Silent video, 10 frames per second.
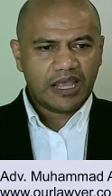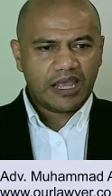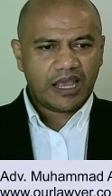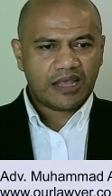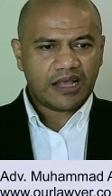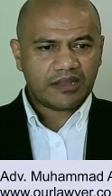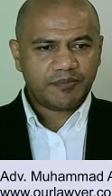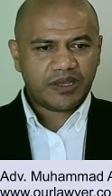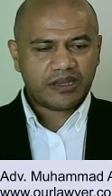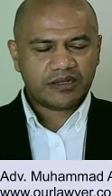and the other
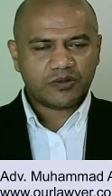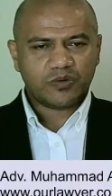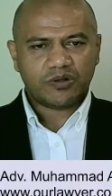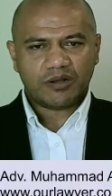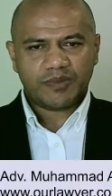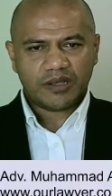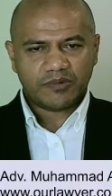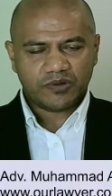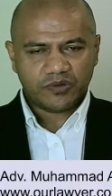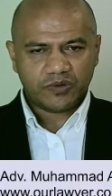parent would not be able
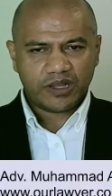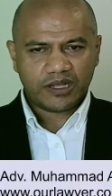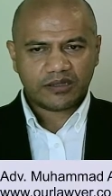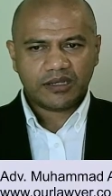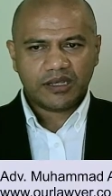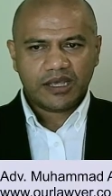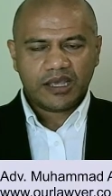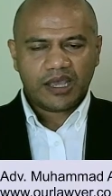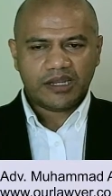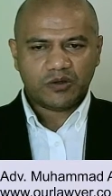to do that,
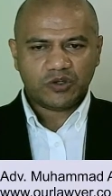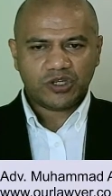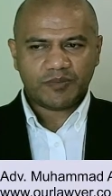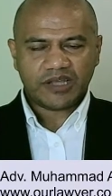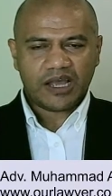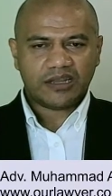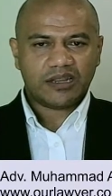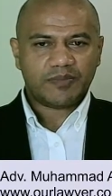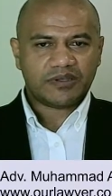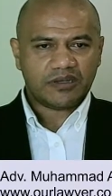and he or she must either
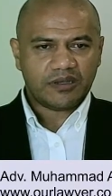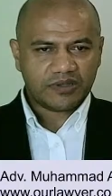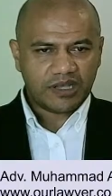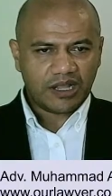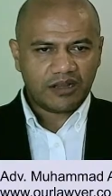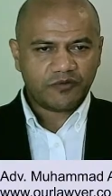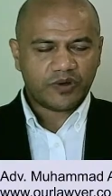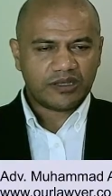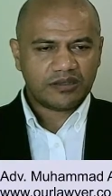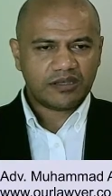represent himself or
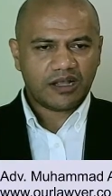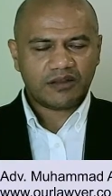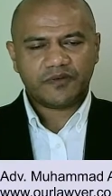herself,